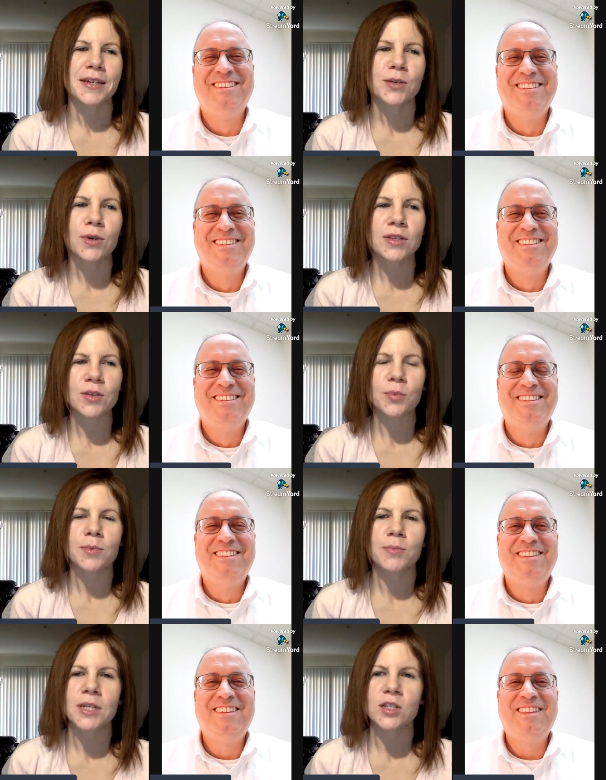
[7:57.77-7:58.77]
Speaker 1: You also
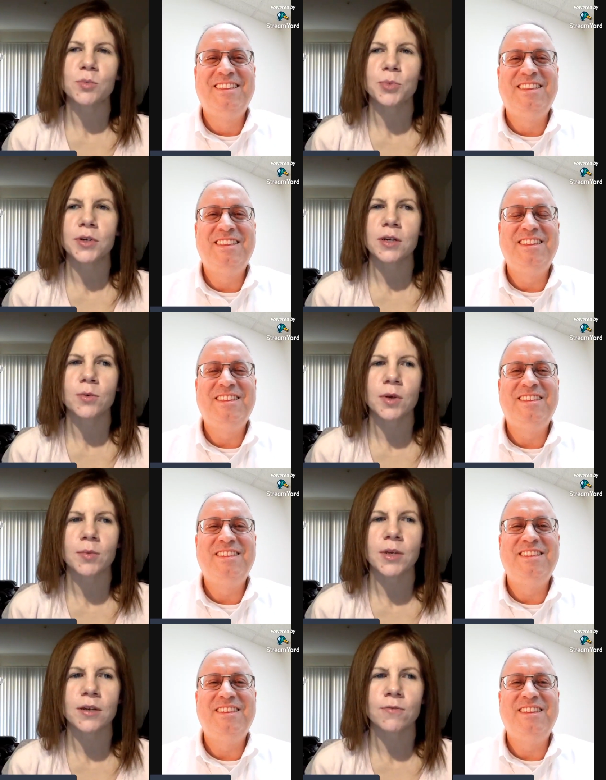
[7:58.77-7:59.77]
mentioned putting away money